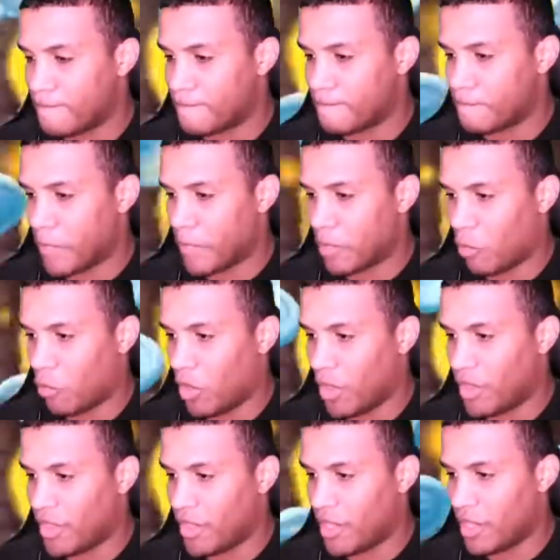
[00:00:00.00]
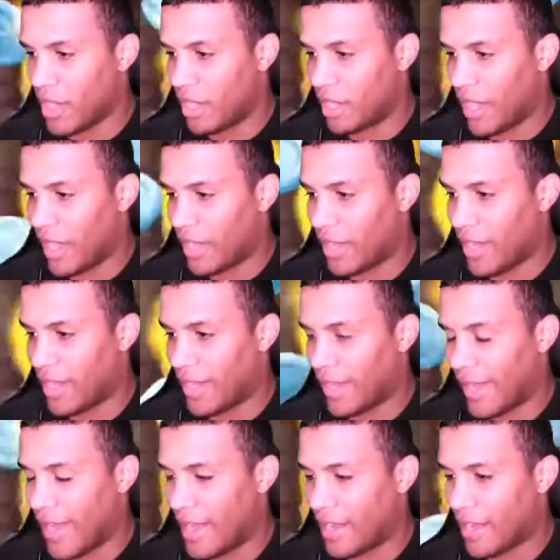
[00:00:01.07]
But the one thing that, like, it
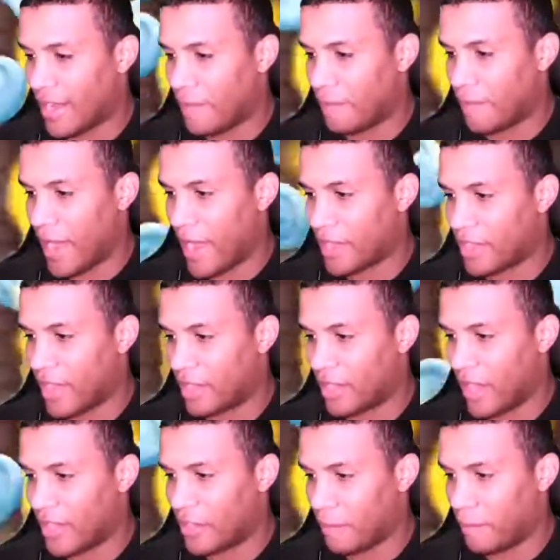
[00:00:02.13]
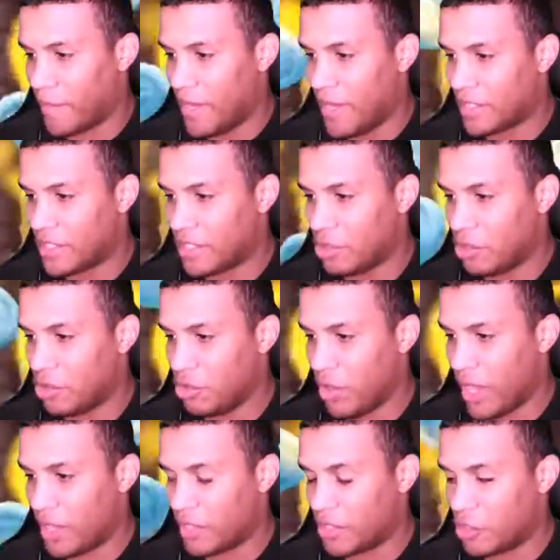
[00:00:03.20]
can't get back that, like, the
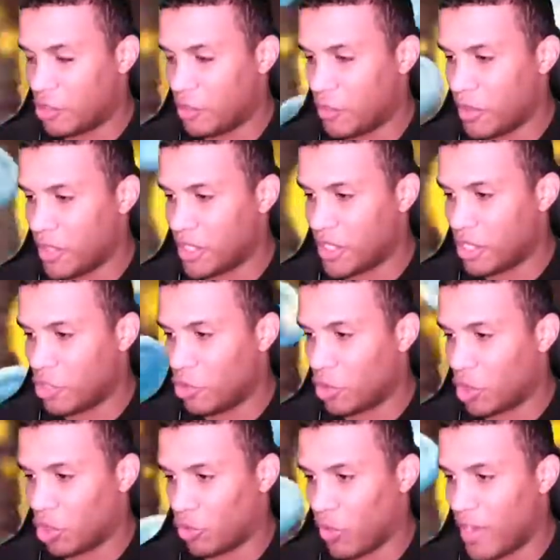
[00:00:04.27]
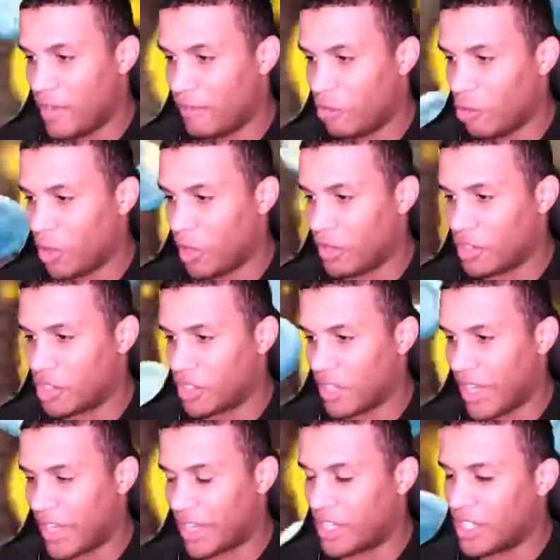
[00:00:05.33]
PS2 and the Super Nintendo were great for, it was just,
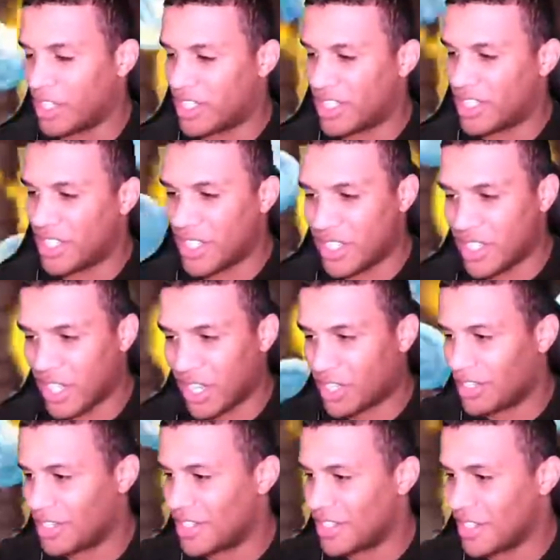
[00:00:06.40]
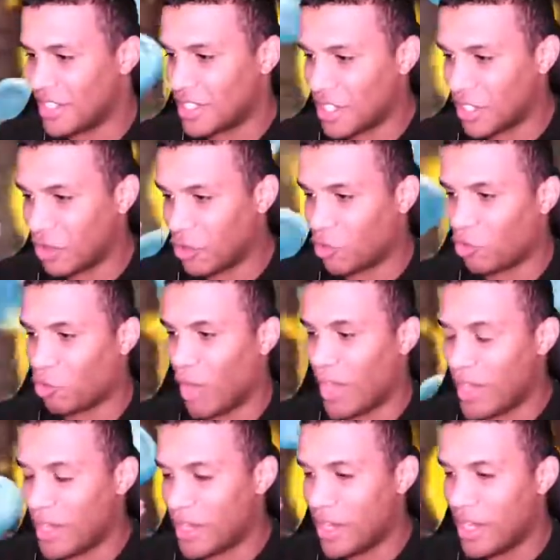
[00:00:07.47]
like, consistent,
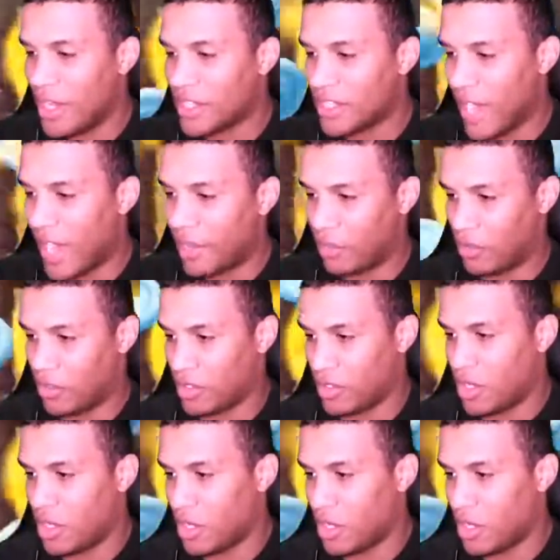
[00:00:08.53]
great titles.